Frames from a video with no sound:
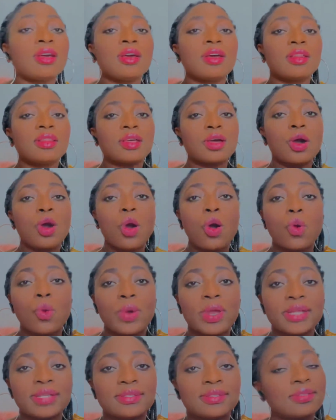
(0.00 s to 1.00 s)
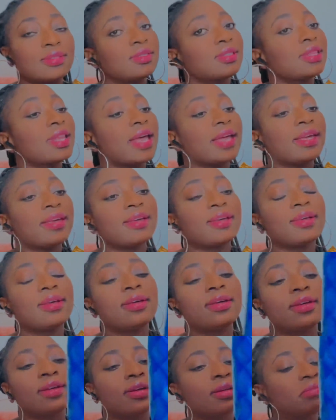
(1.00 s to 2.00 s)
The always is like
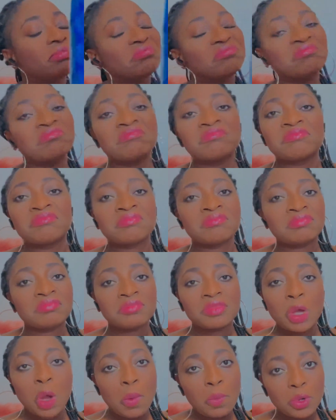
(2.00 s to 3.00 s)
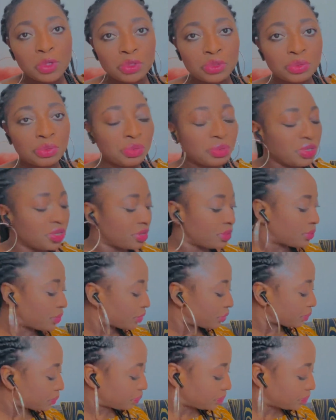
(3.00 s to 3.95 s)
almost €2.